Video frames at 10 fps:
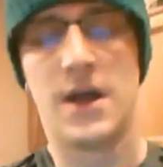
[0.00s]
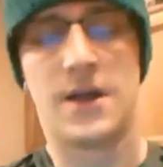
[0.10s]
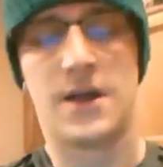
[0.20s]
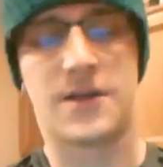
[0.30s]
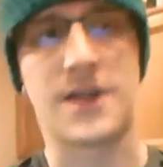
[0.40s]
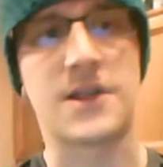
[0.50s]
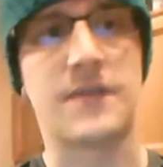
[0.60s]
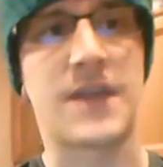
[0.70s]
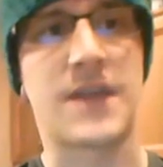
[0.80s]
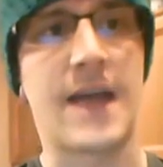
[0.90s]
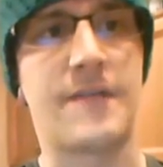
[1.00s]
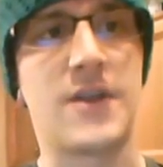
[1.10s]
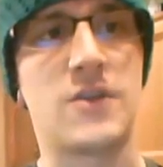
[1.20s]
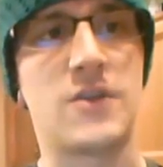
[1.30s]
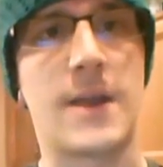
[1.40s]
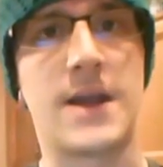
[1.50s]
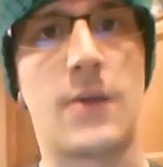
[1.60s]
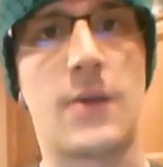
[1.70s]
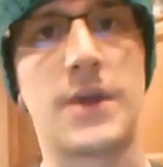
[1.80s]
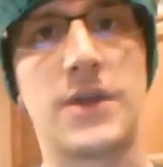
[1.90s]
sensitive to caffeine, you might
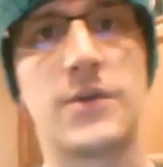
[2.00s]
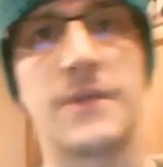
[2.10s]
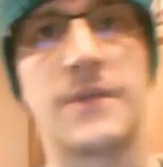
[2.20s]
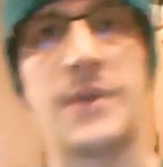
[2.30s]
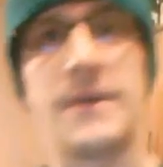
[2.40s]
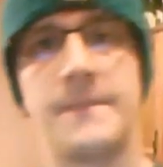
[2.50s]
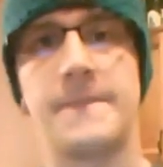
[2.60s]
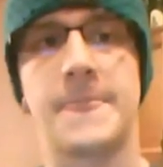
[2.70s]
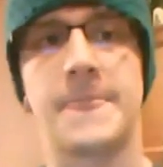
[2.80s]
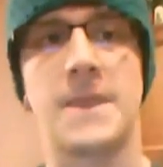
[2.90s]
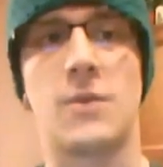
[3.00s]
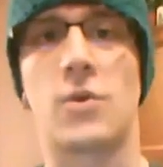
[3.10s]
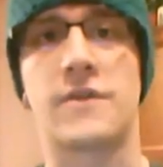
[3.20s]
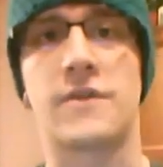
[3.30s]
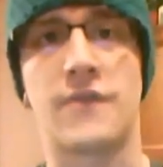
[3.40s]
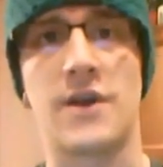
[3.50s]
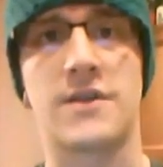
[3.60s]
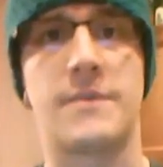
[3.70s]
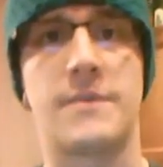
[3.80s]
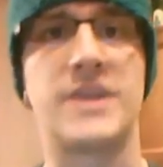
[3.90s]
not want to use it, but it works for
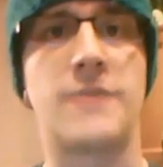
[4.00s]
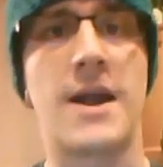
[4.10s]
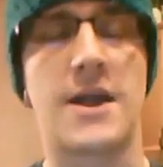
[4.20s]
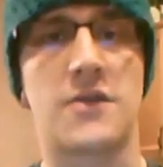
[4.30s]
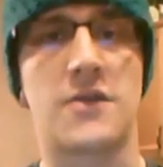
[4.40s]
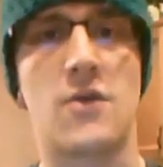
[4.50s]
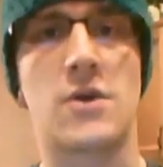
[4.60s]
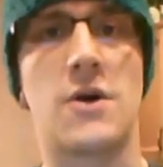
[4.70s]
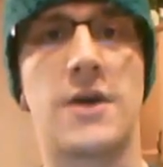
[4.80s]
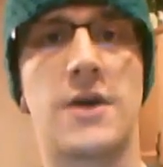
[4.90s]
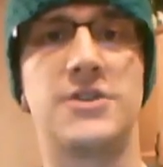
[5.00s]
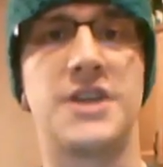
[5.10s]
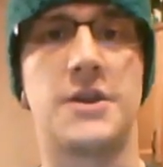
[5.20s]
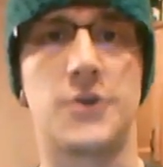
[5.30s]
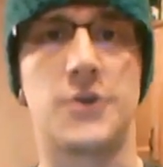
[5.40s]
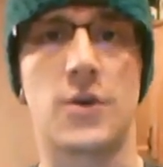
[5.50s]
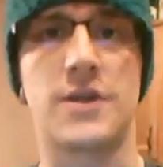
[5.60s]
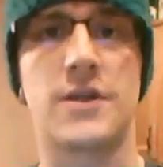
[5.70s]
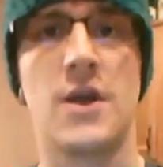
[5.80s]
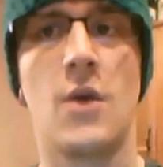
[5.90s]
us. Beachbody has their own called Energy and
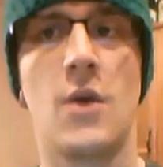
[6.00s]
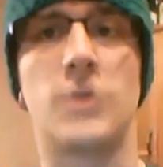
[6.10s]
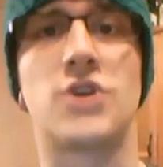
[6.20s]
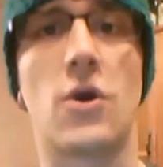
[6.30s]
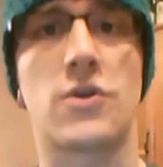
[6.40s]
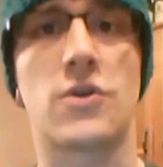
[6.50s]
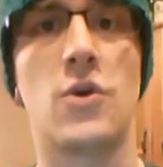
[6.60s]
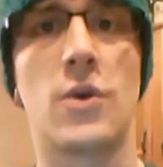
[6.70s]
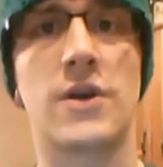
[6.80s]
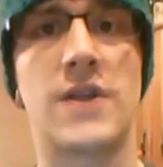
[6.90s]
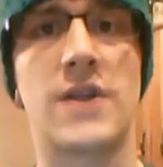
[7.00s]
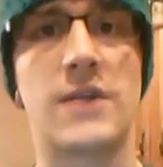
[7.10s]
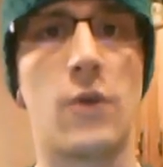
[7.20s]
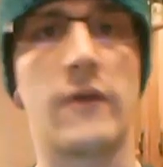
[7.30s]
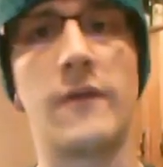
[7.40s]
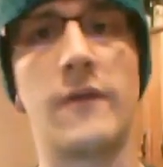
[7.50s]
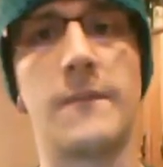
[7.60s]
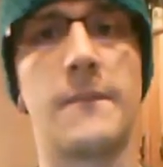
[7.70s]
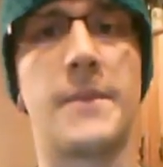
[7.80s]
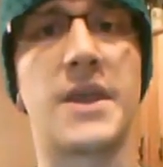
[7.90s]
Endurance, which also works. That's more of a
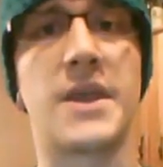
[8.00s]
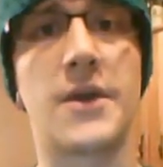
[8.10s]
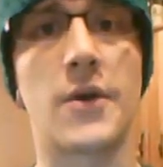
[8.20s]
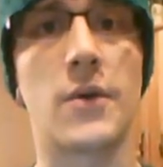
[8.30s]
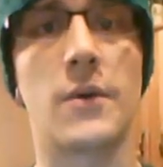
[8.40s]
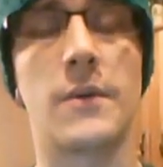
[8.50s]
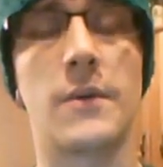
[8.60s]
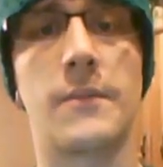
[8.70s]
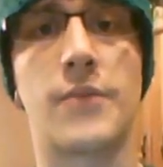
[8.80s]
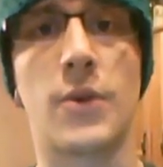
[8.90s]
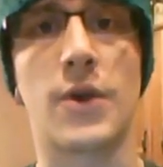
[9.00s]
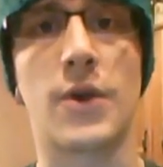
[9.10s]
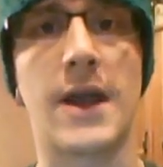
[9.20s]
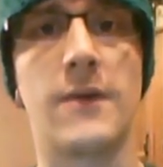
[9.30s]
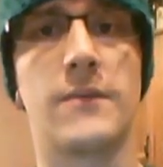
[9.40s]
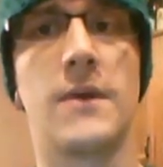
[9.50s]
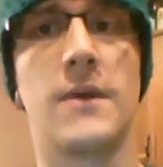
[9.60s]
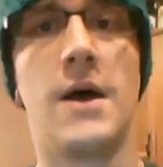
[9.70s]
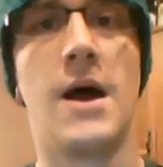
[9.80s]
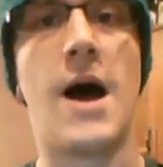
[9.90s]
beginner pre-workout.
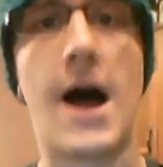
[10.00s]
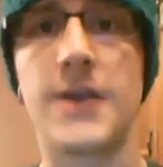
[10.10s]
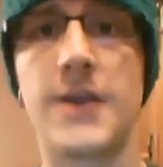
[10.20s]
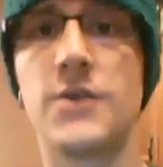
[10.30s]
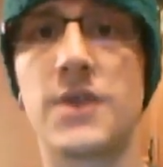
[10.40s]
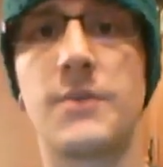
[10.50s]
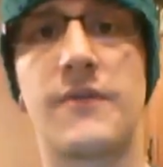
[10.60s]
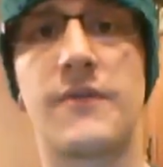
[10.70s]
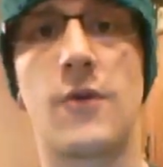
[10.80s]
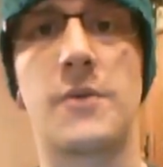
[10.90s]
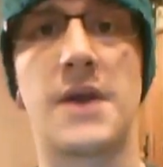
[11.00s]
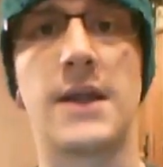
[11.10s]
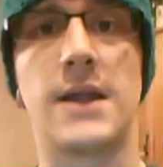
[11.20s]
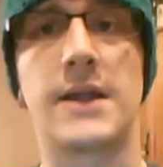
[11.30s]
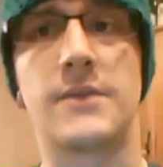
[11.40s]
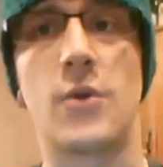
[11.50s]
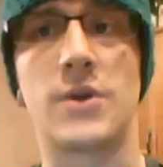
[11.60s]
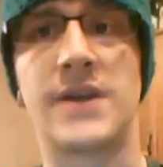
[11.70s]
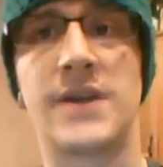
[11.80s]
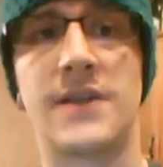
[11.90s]
I used it before, but I like the more
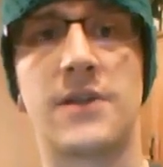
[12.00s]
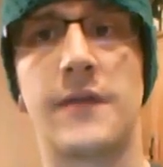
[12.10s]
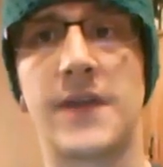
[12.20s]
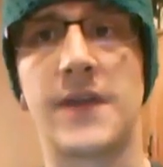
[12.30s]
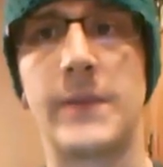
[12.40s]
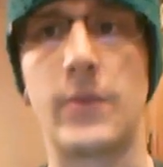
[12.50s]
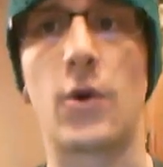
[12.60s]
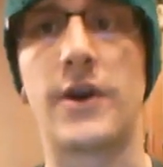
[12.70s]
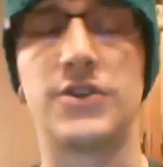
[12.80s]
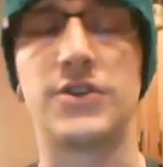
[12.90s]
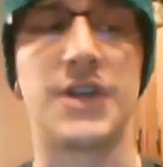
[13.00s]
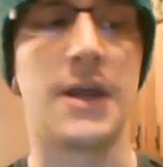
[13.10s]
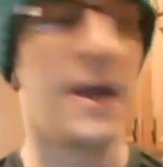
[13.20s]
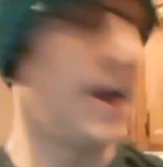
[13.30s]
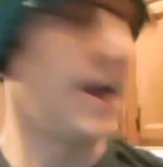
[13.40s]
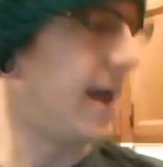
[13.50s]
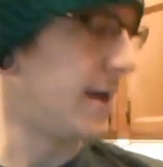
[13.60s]
intense stuff to give me more energy. And